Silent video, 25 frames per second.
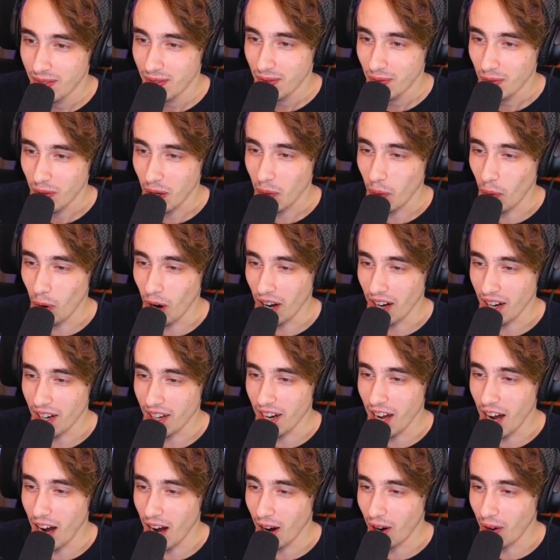We want to
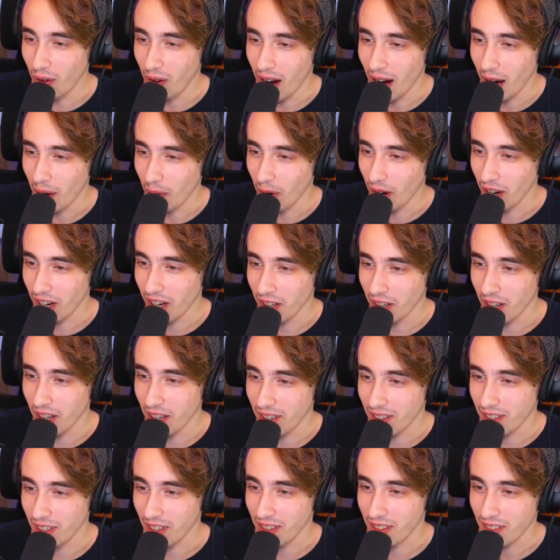know. I want to
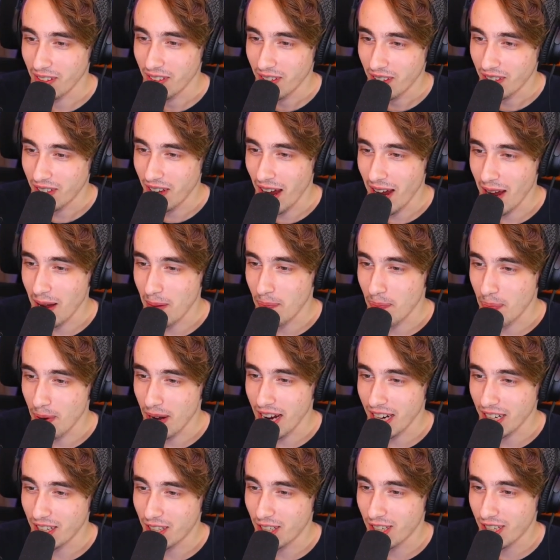listen. Say it,
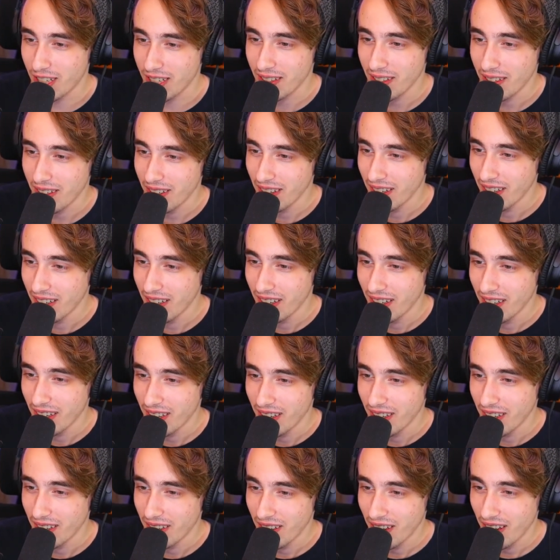bitch.
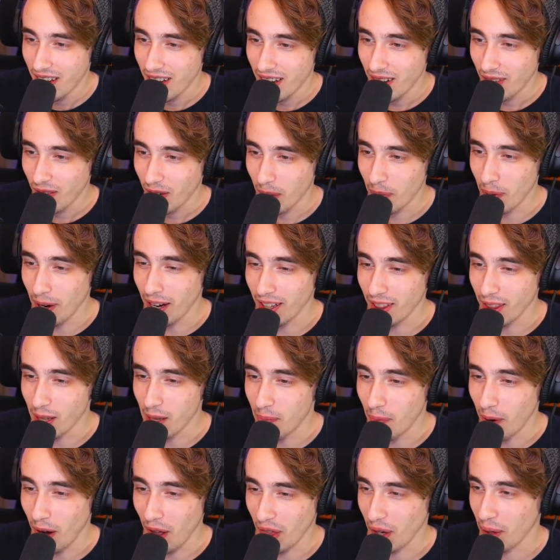What about in the
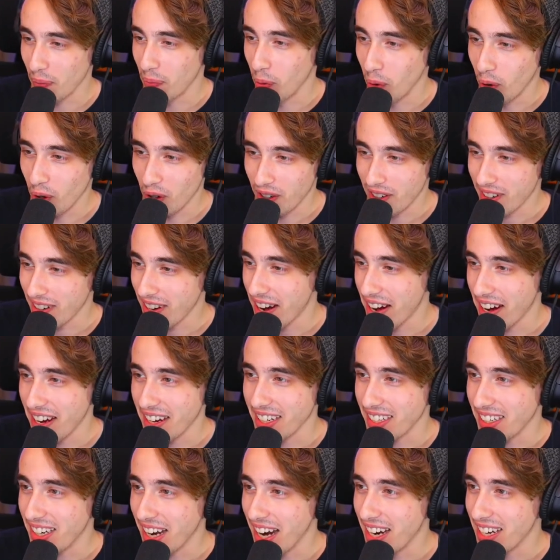motherboard? All right,
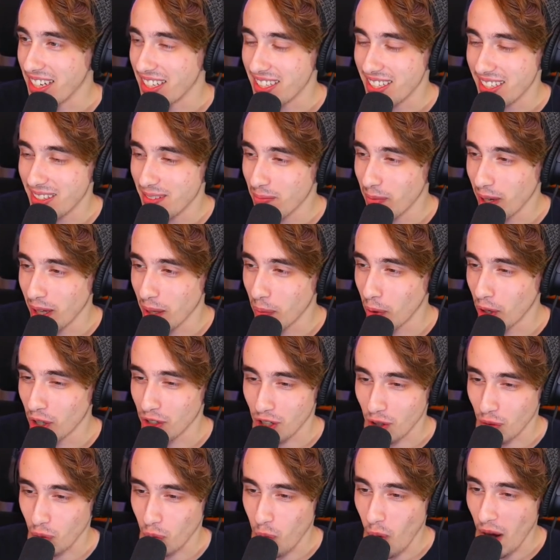guys, motherboards
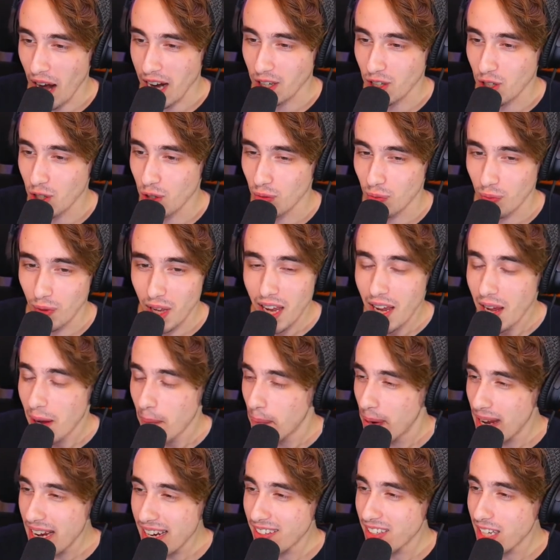are way too.
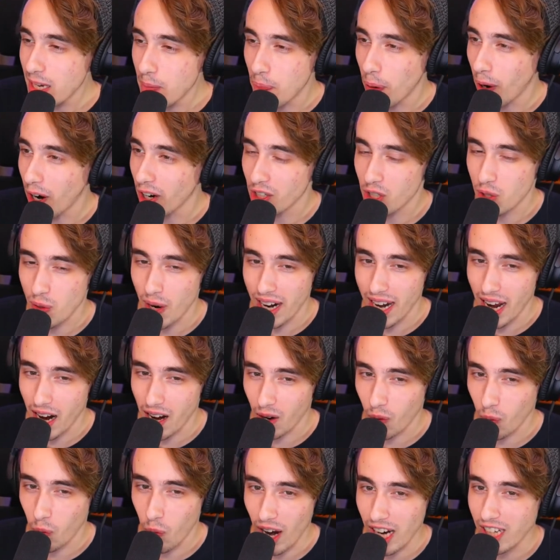PC parts right now are
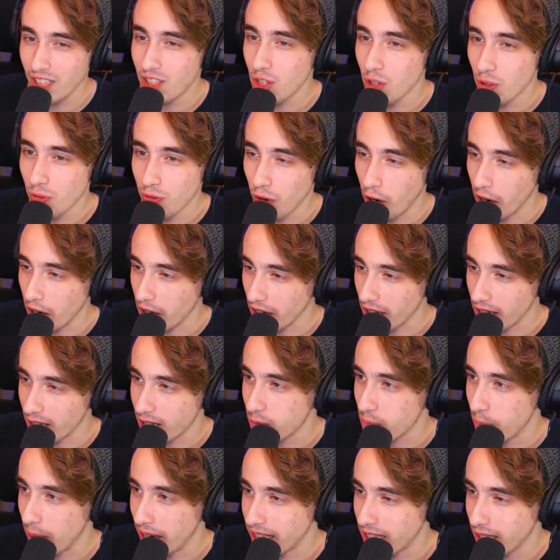way too fucking
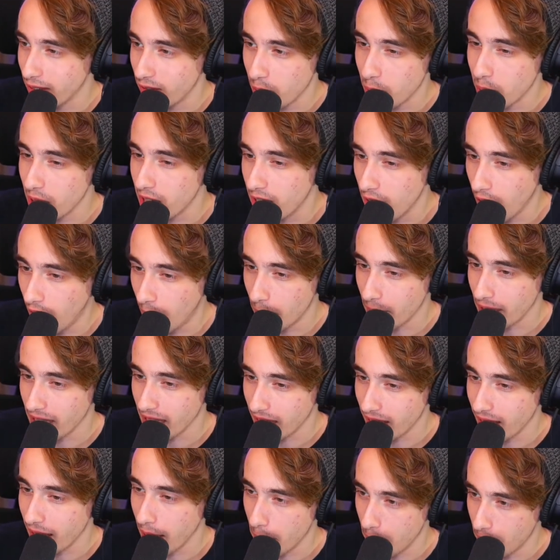expensive to be coming
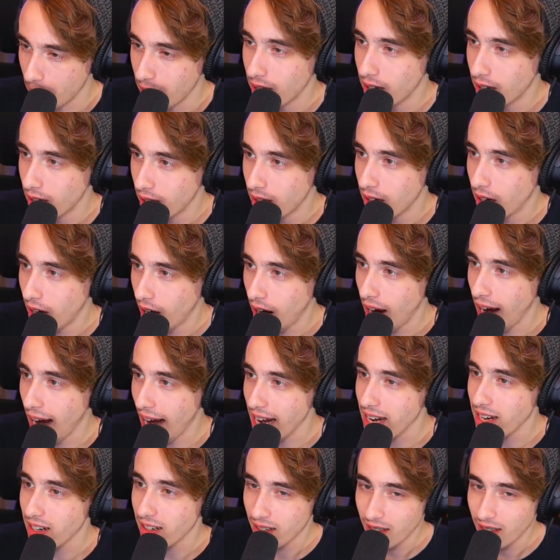in them. All right,